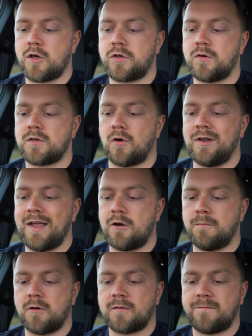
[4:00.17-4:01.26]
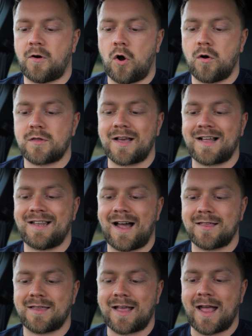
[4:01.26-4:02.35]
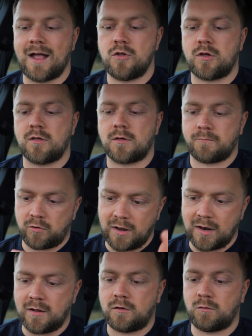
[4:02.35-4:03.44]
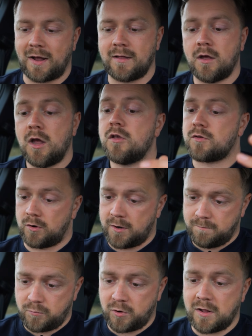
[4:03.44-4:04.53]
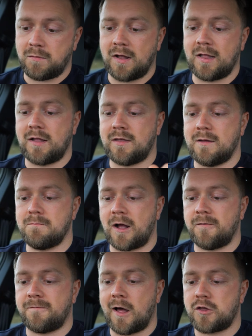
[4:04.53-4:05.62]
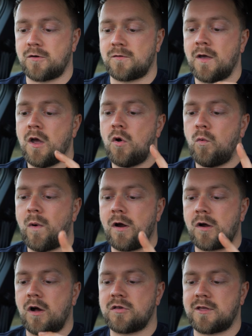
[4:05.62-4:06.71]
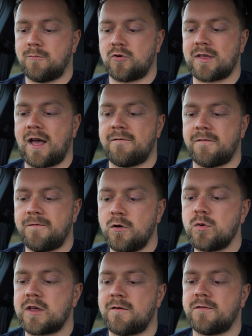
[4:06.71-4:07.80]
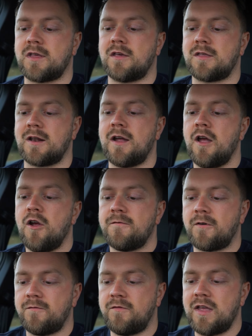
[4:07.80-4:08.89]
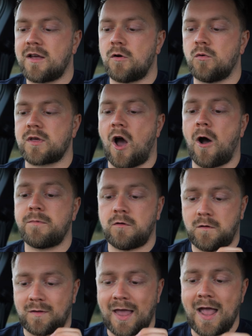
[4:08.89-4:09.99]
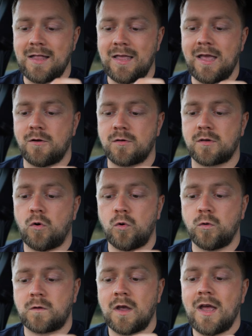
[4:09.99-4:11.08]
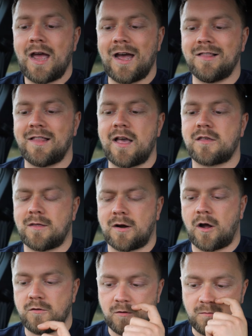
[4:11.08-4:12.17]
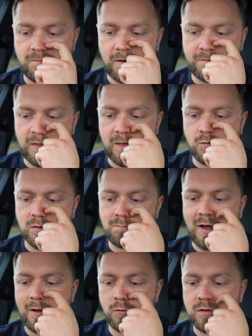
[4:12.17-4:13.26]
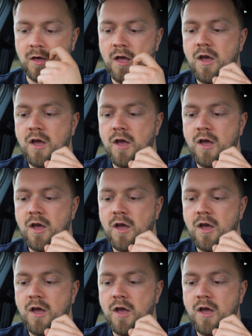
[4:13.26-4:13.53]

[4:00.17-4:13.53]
issues on Ecoboost Fox Classic engines pre-2019 manufactured, where customers have a full service history for vehicles up to 10 years old and less than 150,000 miles.